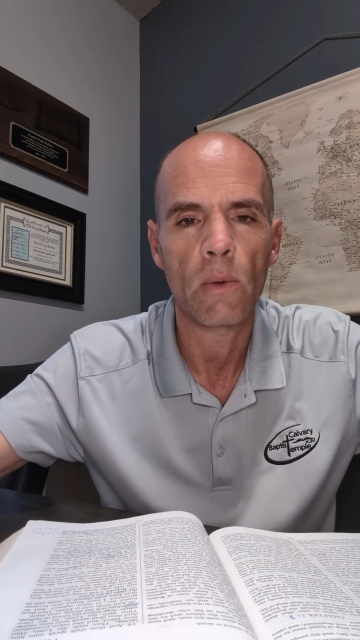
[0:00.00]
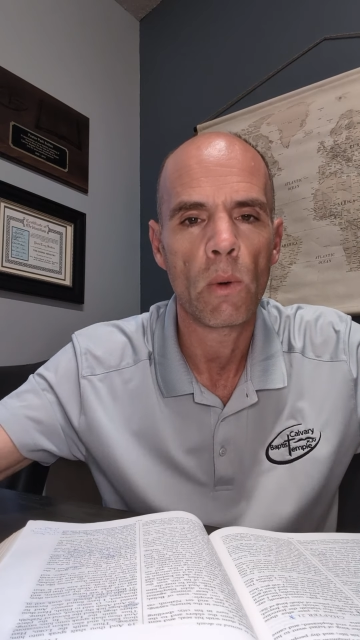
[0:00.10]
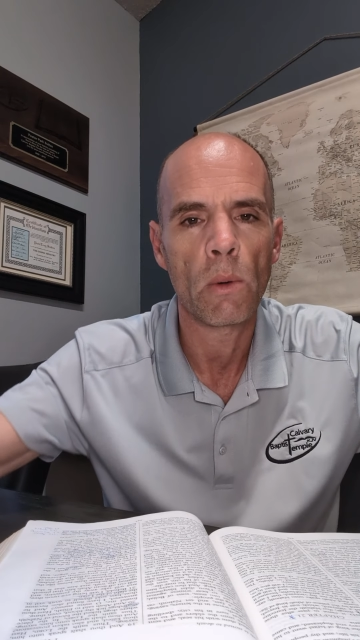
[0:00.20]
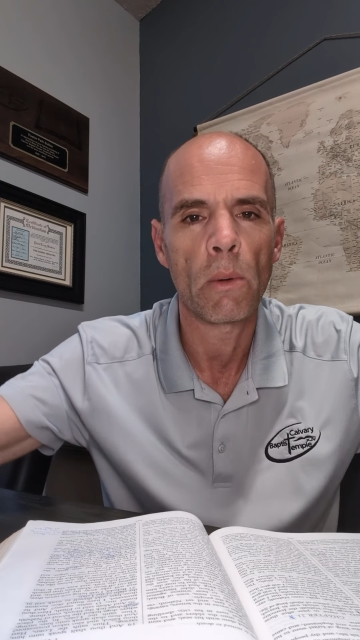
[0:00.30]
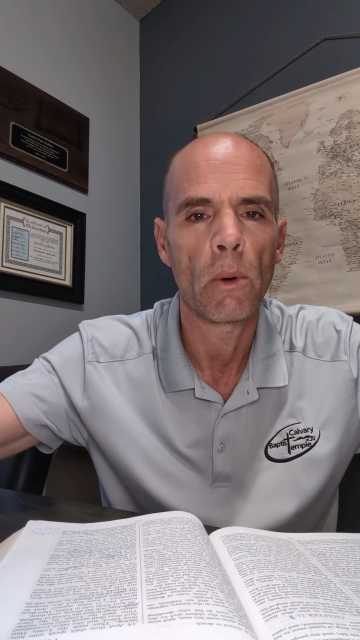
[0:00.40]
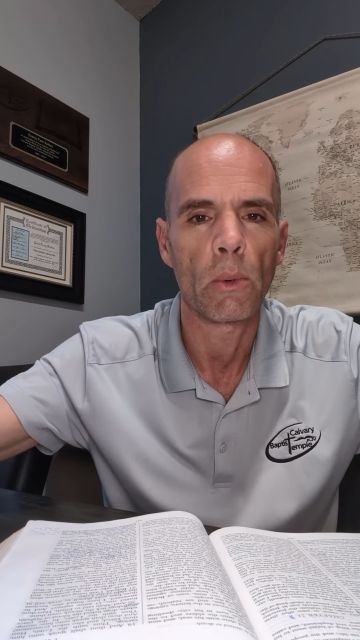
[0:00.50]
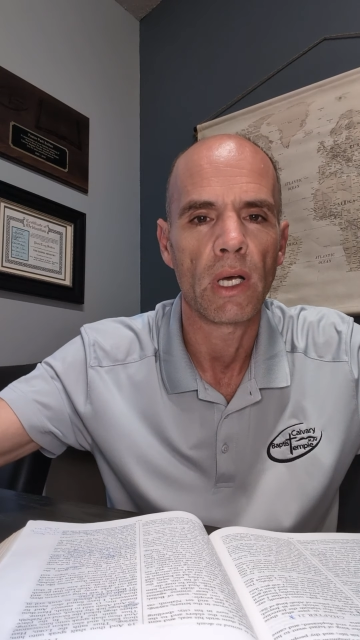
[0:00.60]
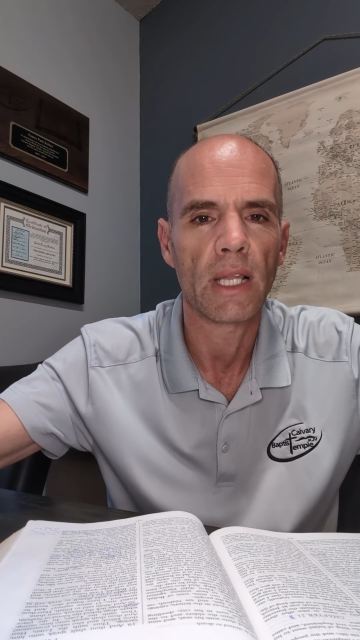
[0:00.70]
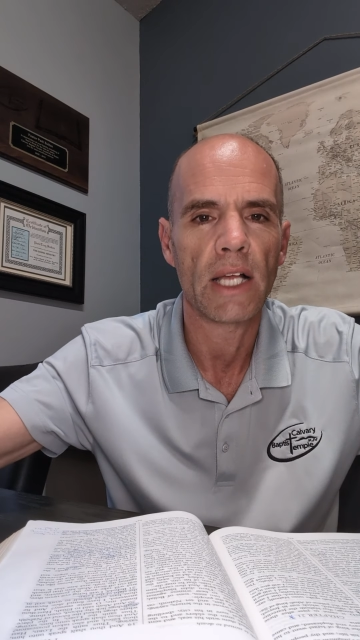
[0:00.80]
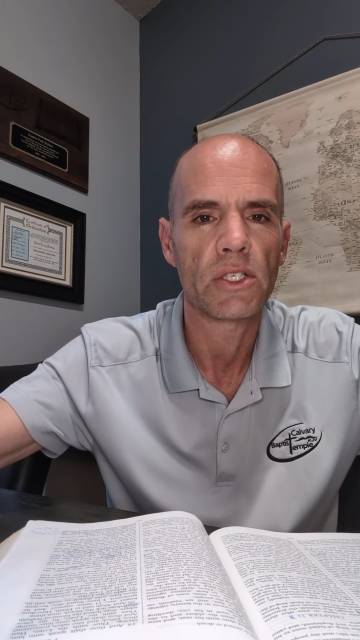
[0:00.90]
"Hey, whoa,
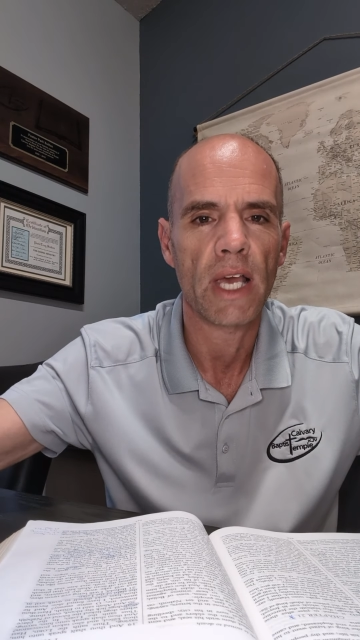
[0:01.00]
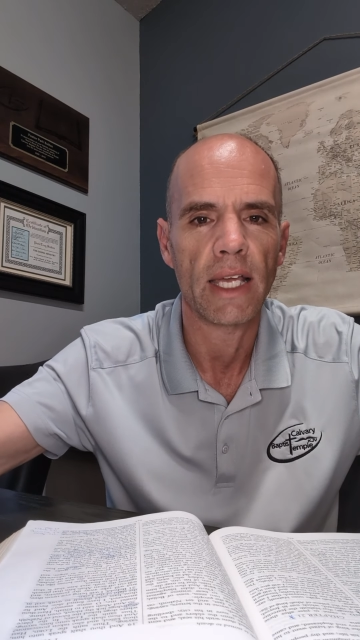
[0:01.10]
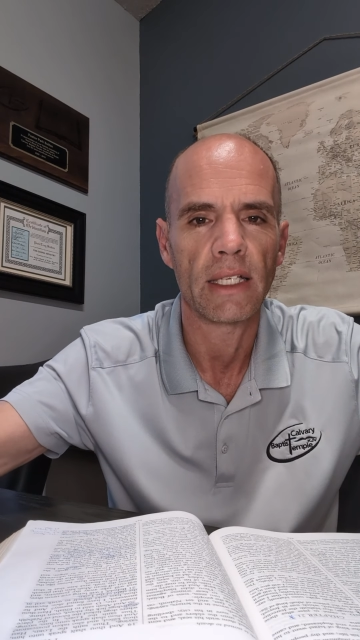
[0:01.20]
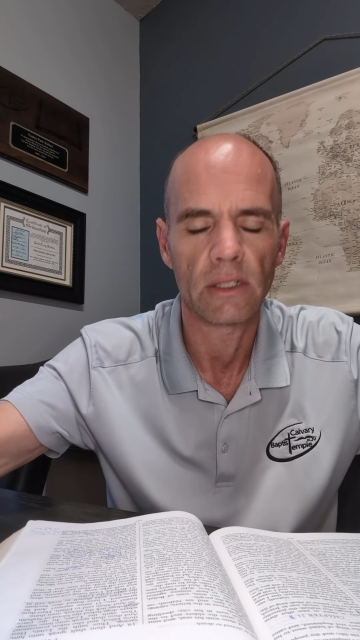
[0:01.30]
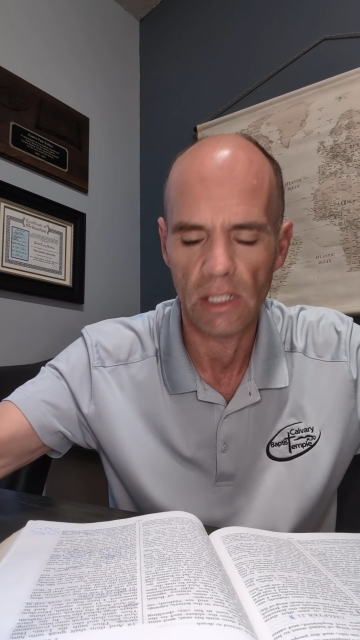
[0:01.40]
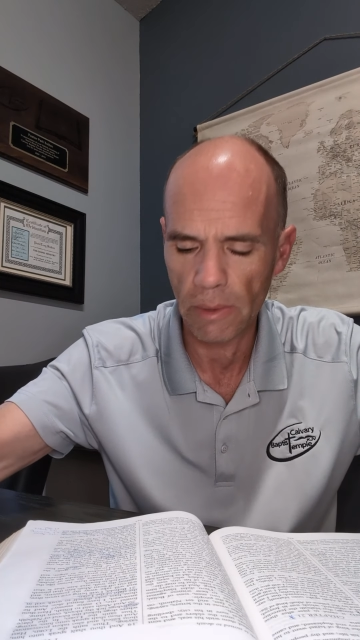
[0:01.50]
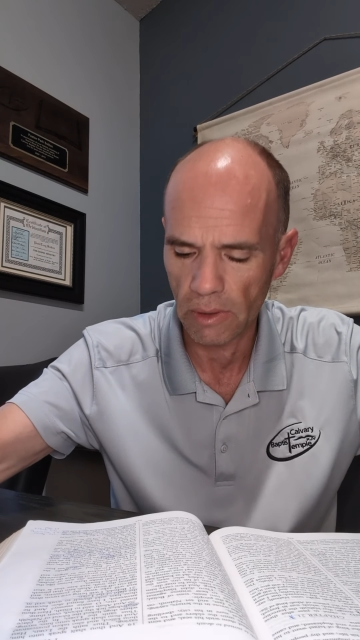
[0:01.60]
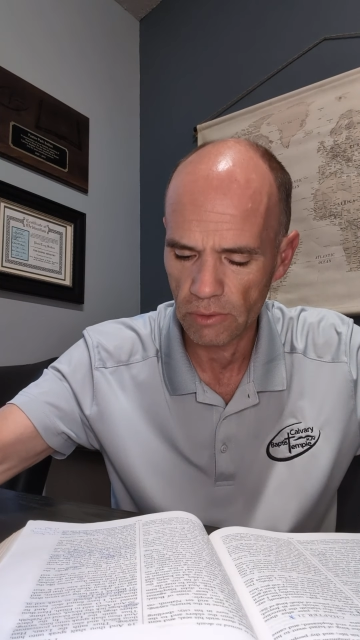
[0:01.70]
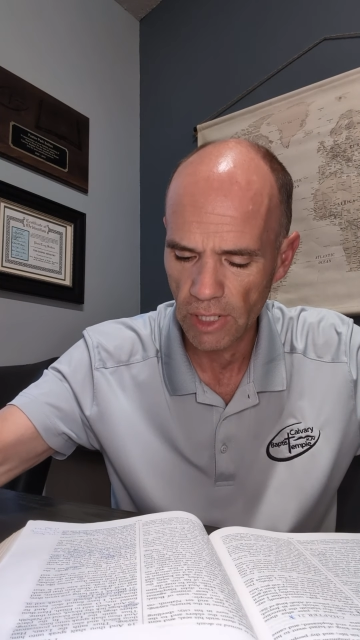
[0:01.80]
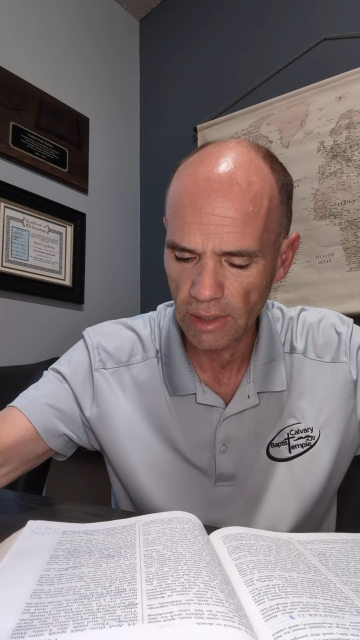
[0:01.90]
Elisha, hey, come
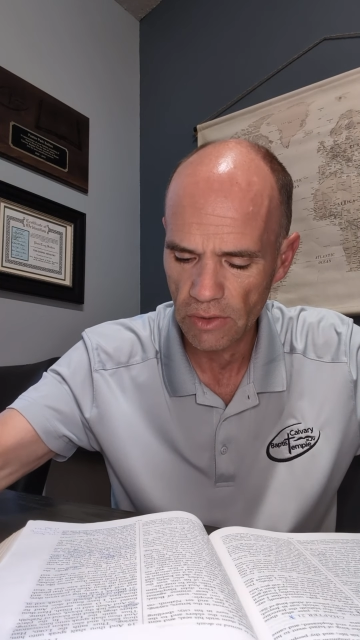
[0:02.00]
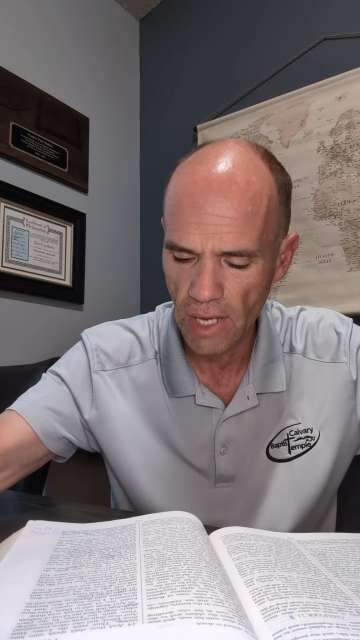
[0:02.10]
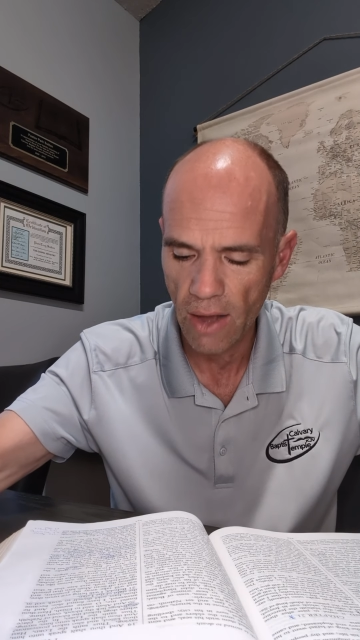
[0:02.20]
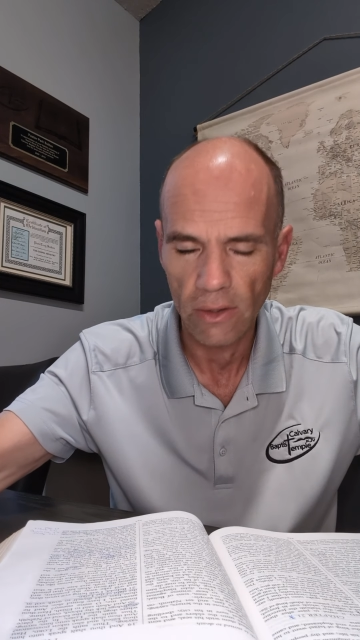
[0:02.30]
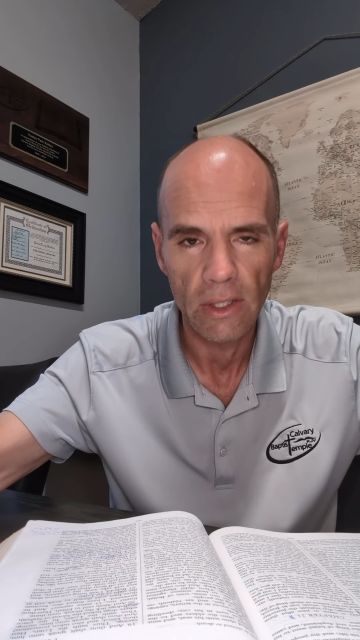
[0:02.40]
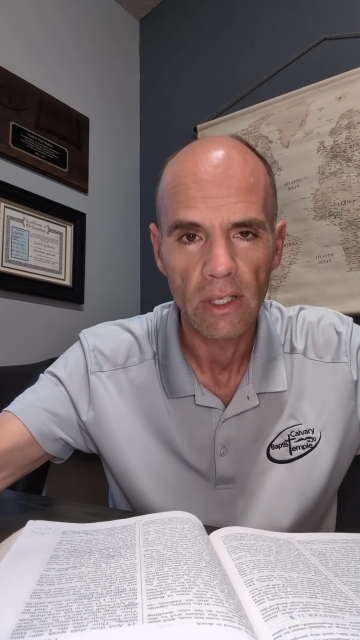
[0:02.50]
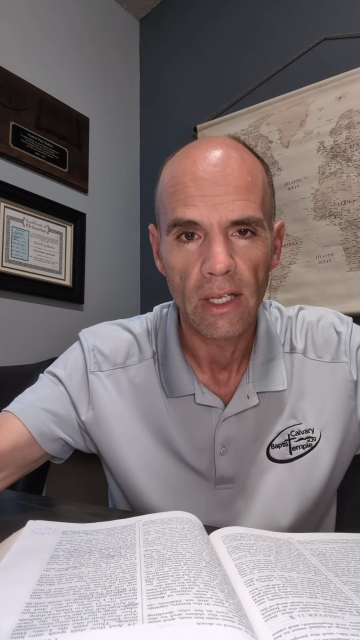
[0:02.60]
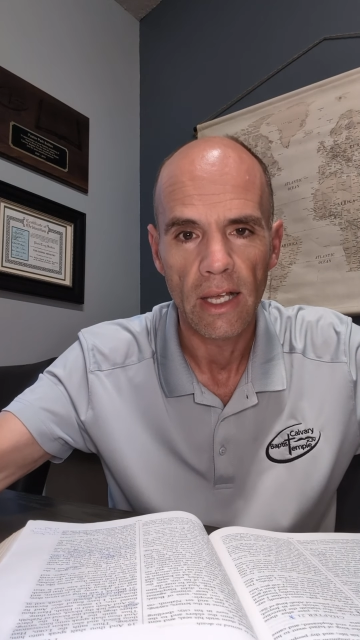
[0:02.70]
here, check this out.